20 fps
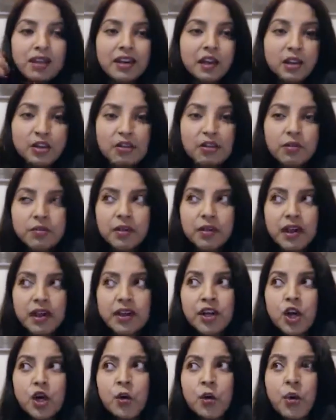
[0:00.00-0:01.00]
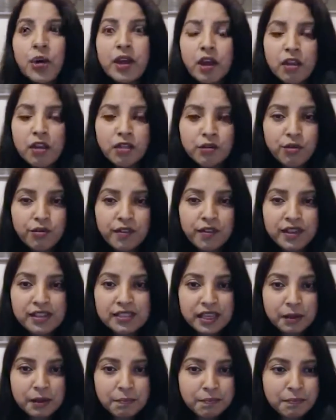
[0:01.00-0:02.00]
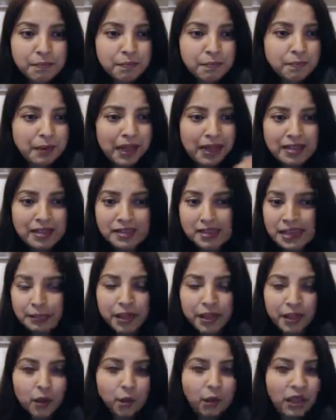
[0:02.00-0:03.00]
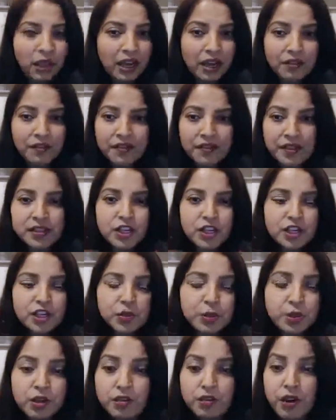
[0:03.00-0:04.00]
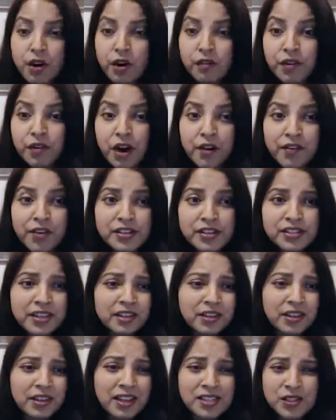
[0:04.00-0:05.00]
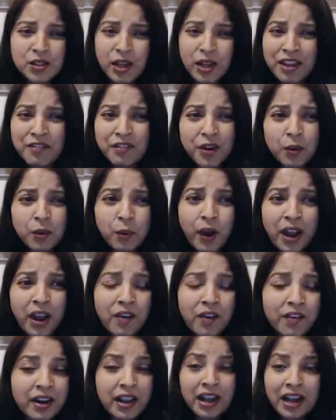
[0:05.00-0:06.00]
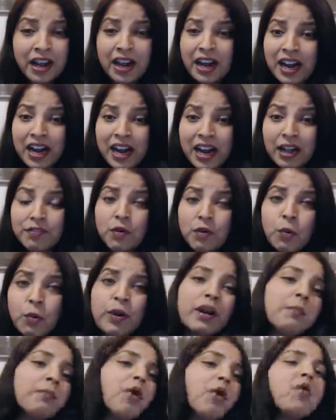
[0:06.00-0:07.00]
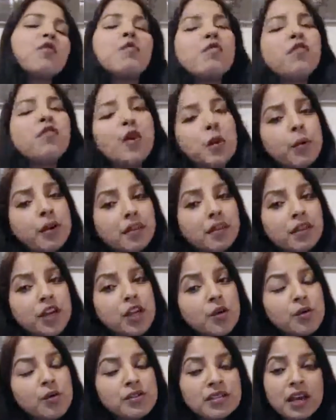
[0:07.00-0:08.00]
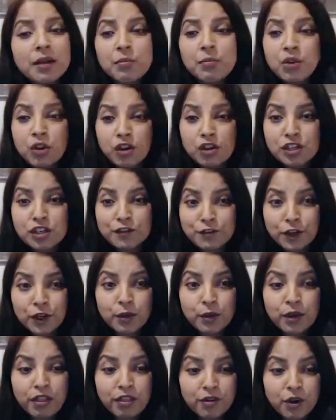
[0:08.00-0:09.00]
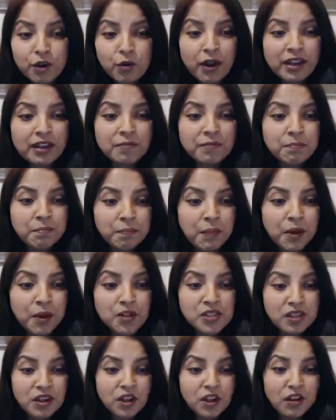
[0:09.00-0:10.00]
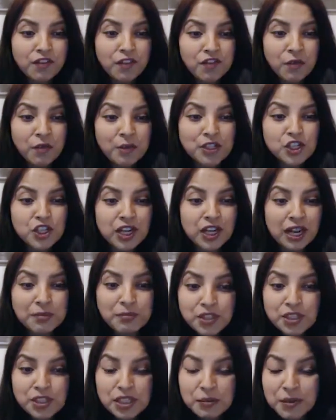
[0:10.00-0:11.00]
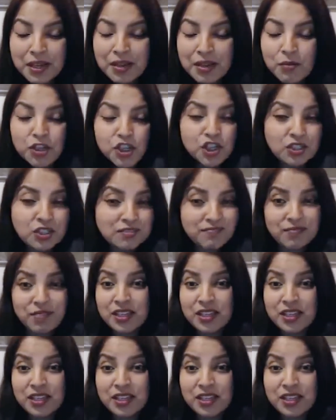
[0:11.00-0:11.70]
Now, I know we're going through this pandemic. We have this issue with coronavirus and it's everywhere, and I for one am not following the news. I'm not following through. A lot of information comes to me, which is